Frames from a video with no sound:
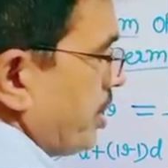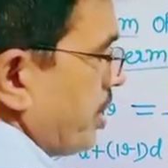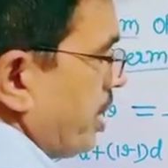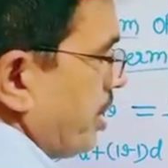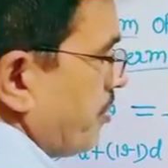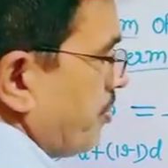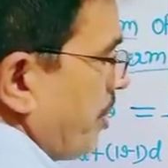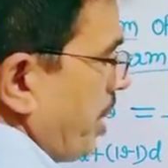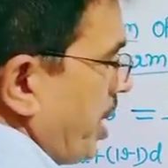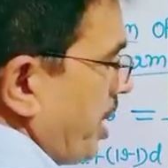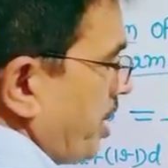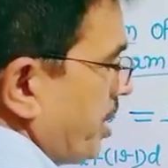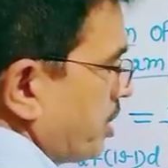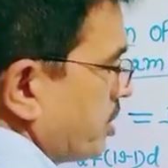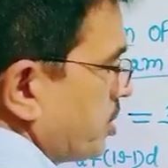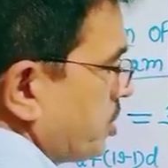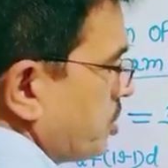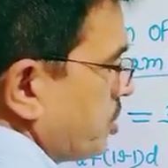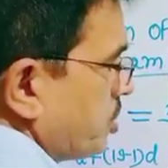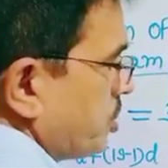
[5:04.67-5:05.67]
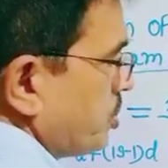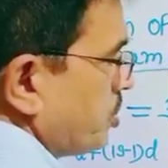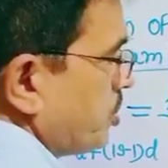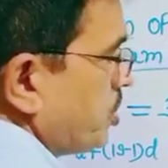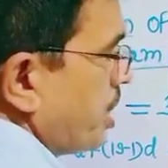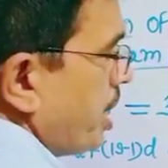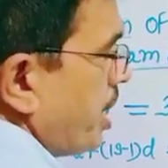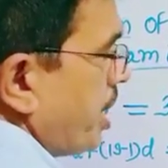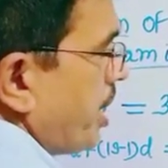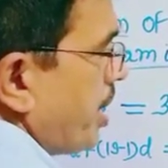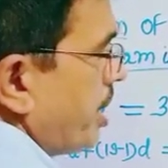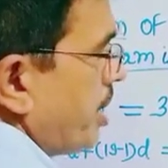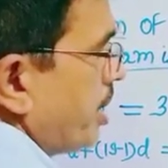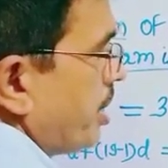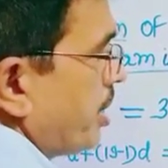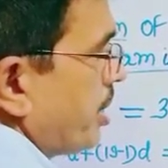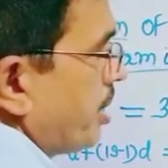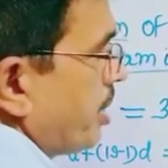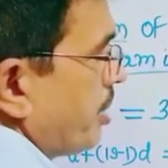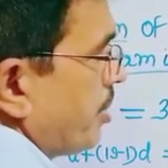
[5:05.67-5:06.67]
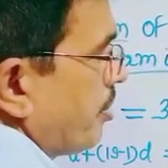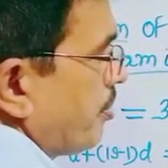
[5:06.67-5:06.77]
Then minus 2A